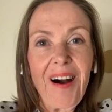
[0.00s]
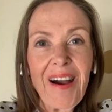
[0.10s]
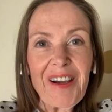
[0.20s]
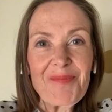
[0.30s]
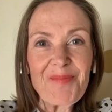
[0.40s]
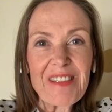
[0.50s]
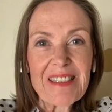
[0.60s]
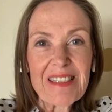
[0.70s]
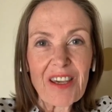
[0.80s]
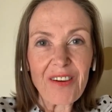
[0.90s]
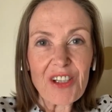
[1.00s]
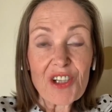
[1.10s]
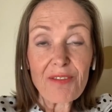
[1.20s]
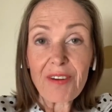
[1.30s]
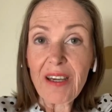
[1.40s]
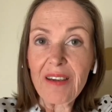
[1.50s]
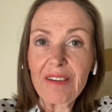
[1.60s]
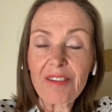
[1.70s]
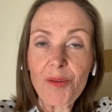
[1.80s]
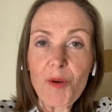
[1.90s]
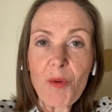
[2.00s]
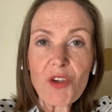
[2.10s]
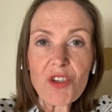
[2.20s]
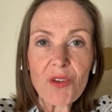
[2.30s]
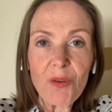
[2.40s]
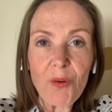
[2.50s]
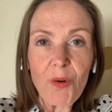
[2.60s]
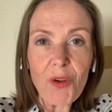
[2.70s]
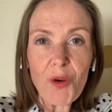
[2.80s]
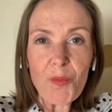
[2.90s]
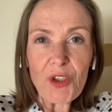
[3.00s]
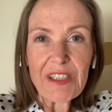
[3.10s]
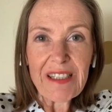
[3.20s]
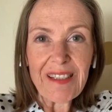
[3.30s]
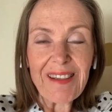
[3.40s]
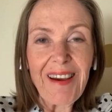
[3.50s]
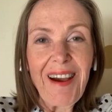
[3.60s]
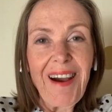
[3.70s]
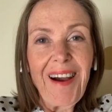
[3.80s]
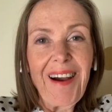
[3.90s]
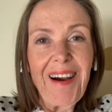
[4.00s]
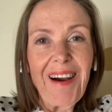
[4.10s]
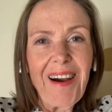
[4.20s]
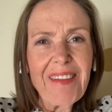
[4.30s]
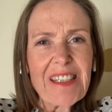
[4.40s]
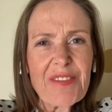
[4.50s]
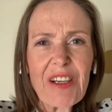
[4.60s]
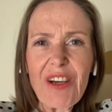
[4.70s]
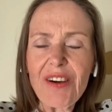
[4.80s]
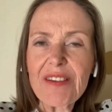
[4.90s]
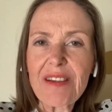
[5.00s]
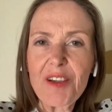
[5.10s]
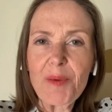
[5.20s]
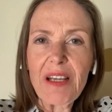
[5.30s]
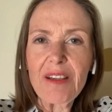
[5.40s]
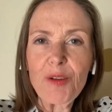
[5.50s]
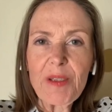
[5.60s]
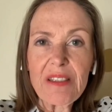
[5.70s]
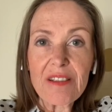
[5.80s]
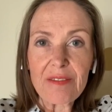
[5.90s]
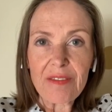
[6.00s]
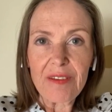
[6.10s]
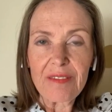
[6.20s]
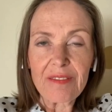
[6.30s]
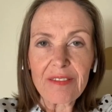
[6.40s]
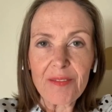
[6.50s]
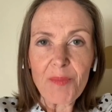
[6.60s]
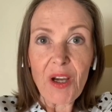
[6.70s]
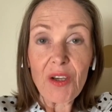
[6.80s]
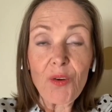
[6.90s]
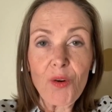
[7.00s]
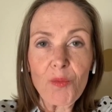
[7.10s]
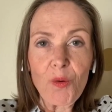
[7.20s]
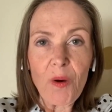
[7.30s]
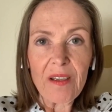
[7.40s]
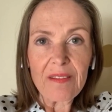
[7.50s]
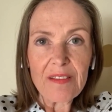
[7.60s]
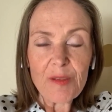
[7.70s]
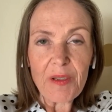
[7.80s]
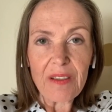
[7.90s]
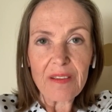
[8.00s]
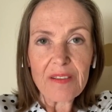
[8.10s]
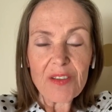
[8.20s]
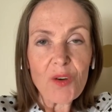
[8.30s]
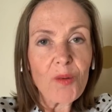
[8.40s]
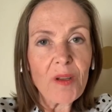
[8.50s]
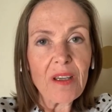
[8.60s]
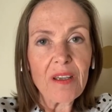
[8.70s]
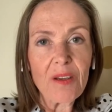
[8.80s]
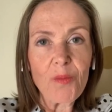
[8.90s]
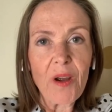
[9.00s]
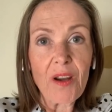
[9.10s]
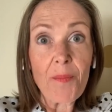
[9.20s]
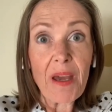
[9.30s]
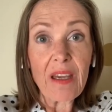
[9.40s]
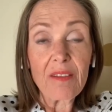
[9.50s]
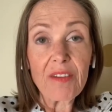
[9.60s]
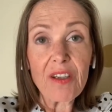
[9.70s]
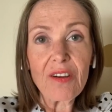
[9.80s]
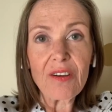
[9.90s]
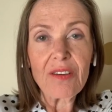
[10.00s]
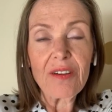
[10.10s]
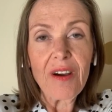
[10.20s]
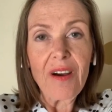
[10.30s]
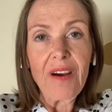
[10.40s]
Hi, this is Kerry Jeffrey from Emotional Autoimmunity. This video is going to be a little bit different from my normal ones because normally when I make a video,